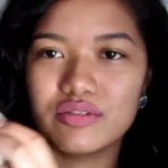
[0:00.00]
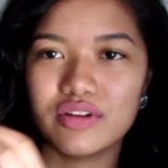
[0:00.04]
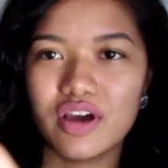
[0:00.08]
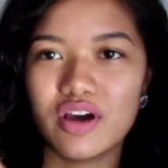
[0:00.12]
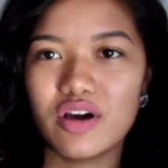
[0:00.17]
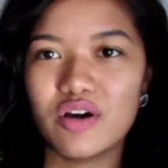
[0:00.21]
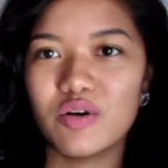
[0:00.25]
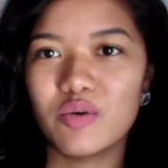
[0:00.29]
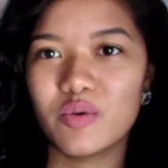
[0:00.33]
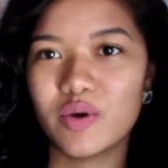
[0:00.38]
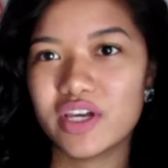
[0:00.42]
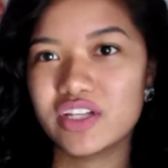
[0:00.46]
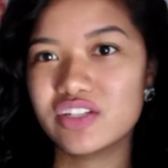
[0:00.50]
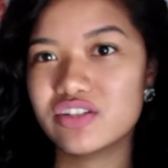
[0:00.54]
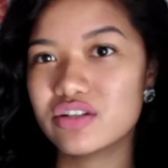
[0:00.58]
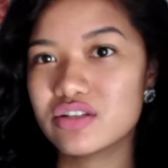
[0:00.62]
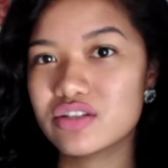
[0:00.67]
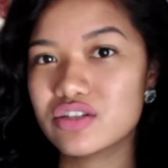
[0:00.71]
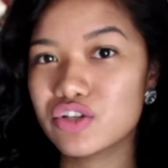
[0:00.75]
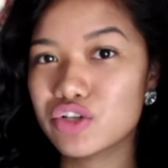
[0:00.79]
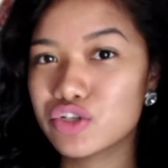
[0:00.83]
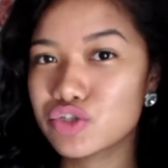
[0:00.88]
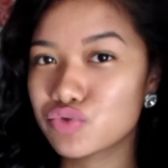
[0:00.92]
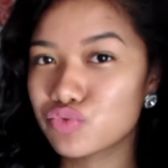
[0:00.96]
know, it
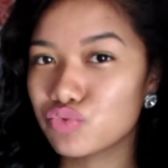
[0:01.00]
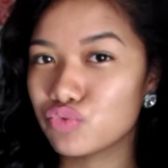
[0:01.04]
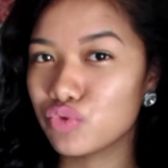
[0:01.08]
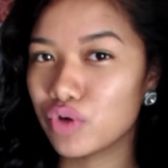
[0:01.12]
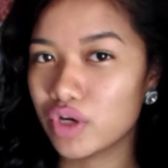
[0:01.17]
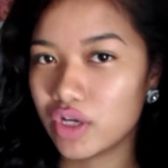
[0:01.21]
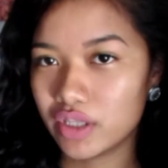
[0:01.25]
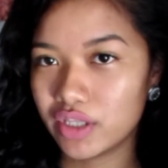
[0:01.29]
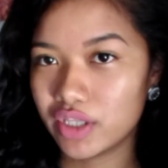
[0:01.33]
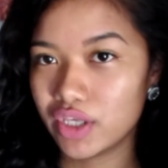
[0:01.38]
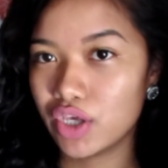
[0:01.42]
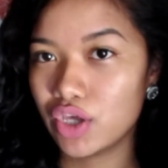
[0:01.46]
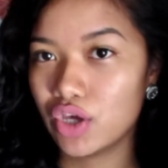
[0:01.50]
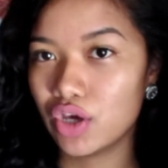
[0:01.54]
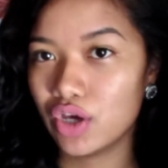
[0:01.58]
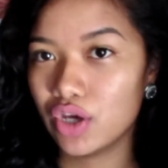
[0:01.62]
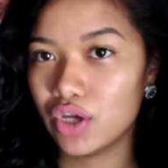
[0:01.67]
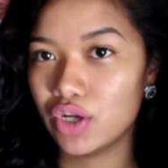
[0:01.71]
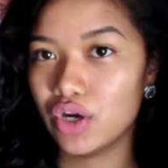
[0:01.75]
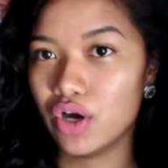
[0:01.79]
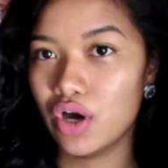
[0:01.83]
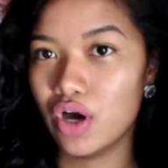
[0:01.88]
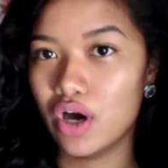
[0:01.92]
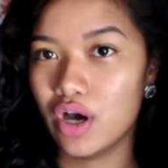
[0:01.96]
just looks really
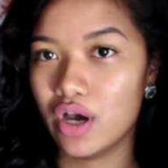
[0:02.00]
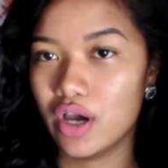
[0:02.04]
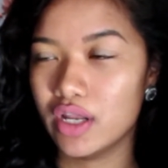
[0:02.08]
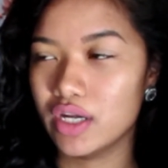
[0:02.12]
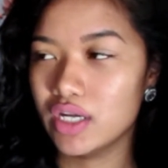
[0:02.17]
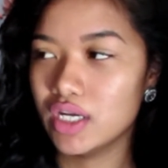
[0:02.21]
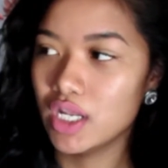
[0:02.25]
good on.